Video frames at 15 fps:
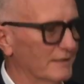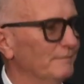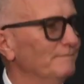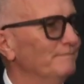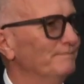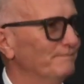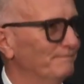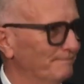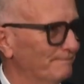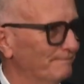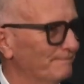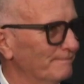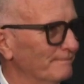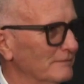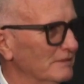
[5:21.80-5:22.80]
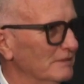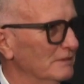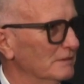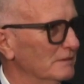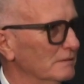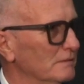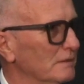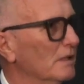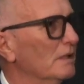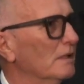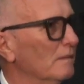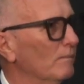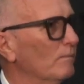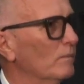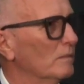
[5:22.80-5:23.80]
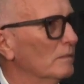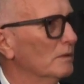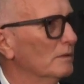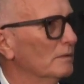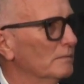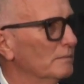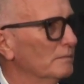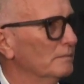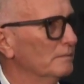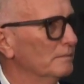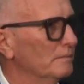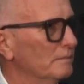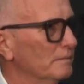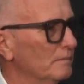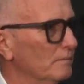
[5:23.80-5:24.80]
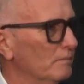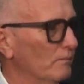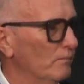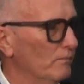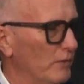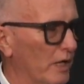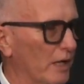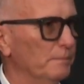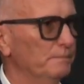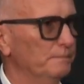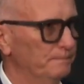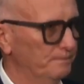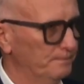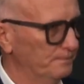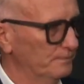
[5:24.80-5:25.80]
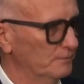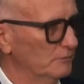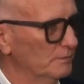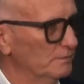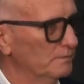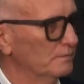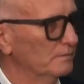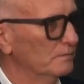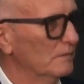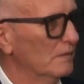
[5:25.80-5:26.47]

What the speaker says: p.m. is now, and obviously up in Derry now, it's a totally different scenario as well.